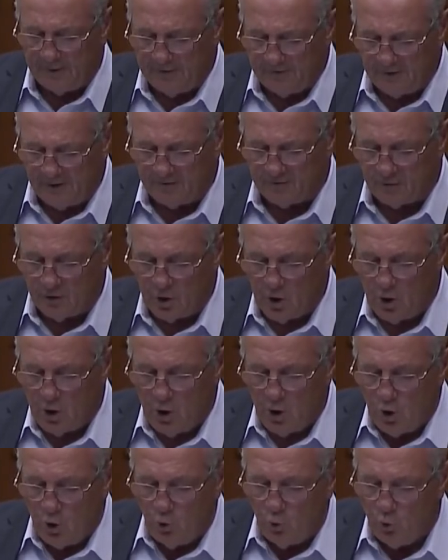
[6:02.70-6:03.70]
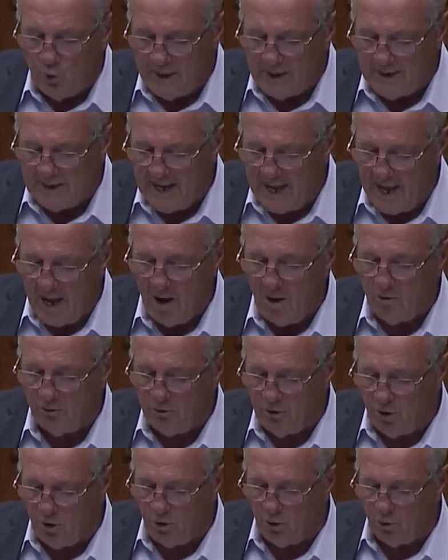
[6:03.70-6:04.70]
he says, we now
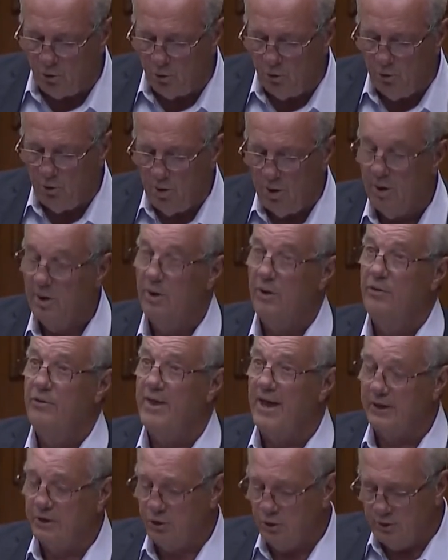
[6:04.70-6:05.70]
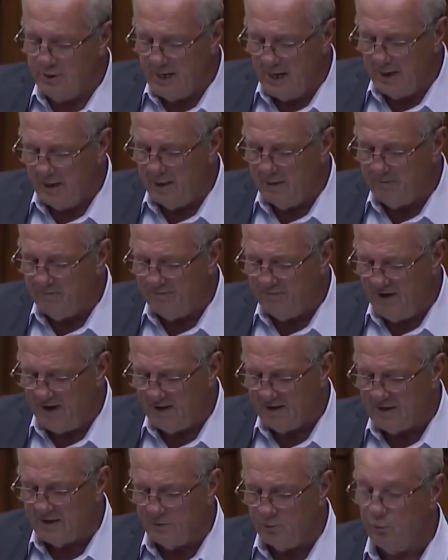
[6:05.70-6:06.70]
know that to get
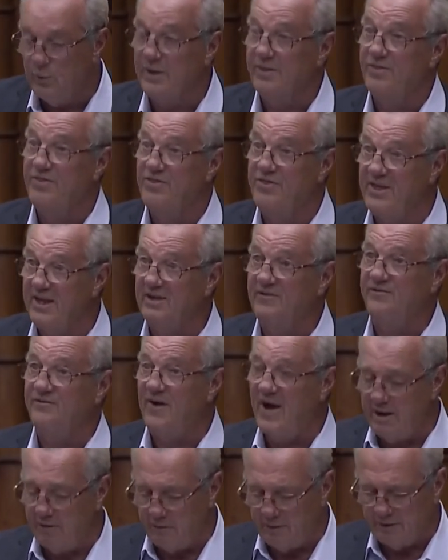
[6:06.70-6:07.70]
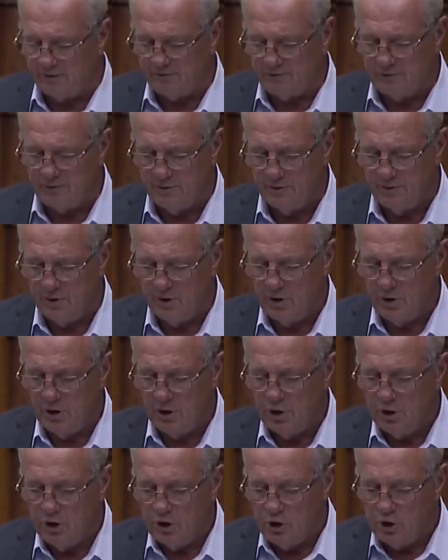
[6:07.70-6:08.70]
infected with this virus,
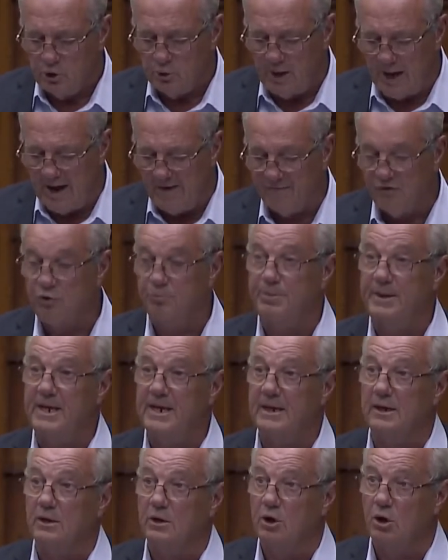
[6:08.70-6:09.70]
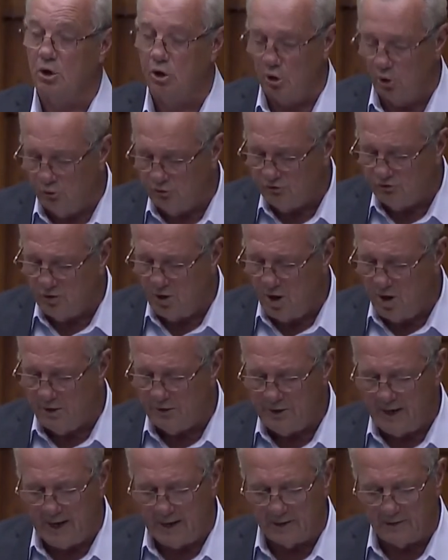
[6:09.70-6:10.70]
you have to be in close
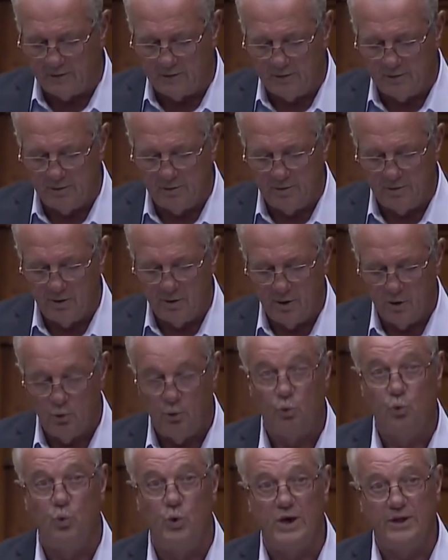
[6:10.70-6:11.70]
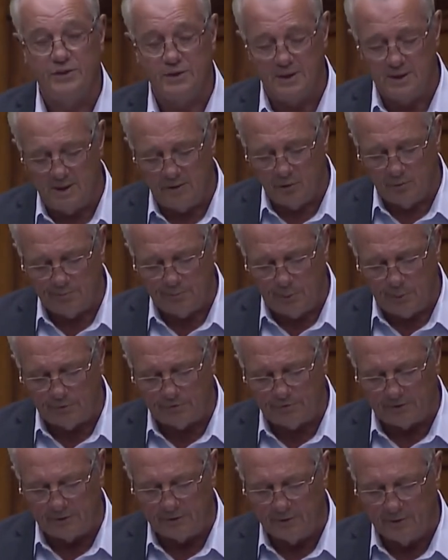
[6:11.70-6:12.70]
contact with another
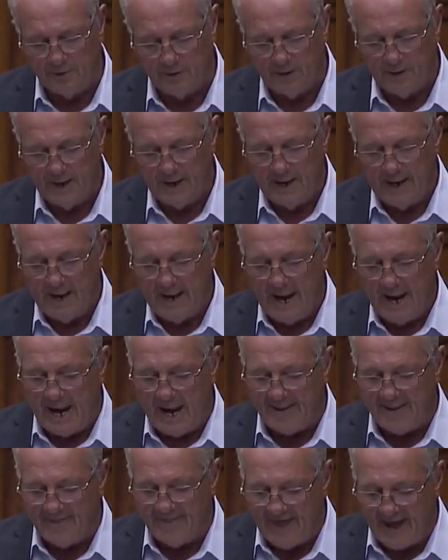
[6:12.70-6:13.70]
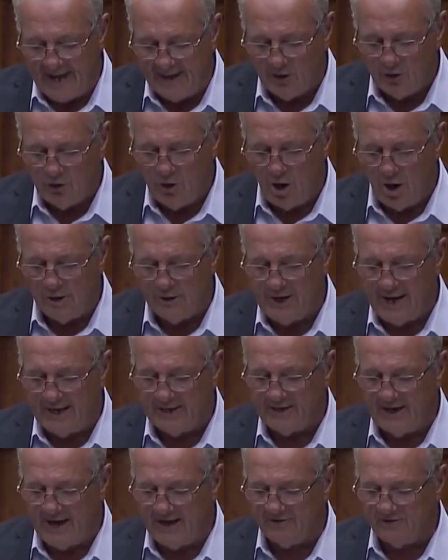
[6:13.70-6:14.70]
person, and that
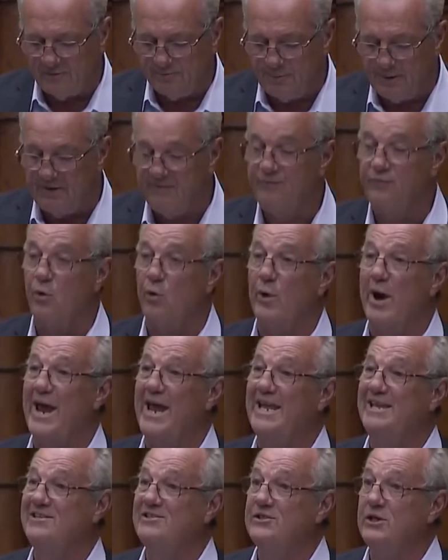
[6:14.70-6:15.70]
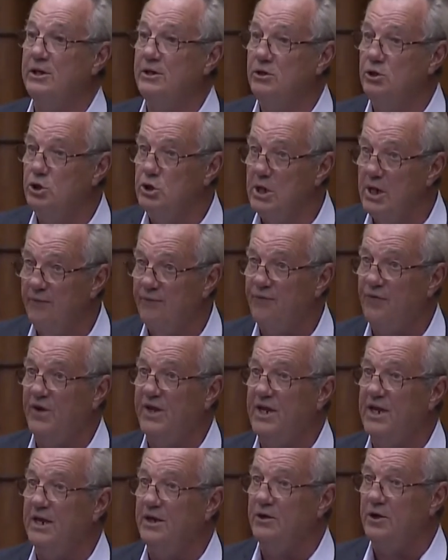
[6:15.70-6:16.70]
contact has to be for a
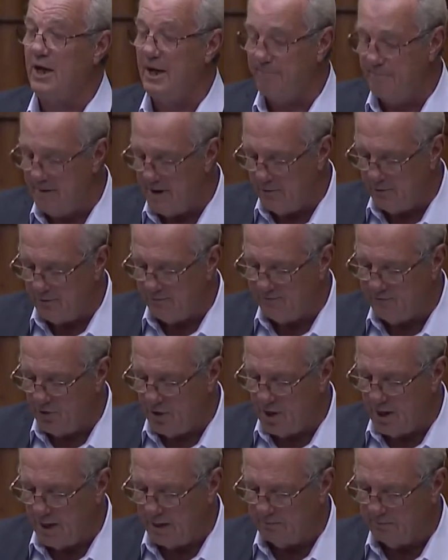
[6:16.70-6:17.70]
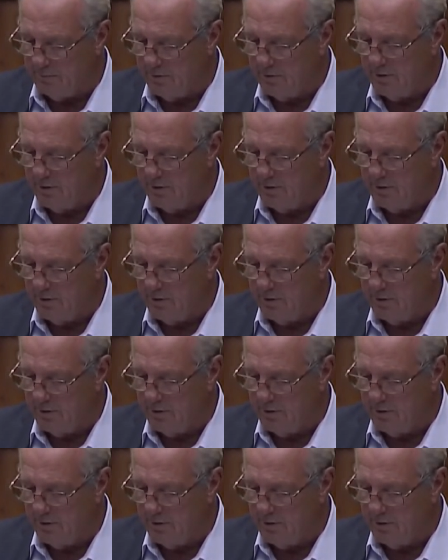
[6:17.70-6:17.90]
significant amount of time.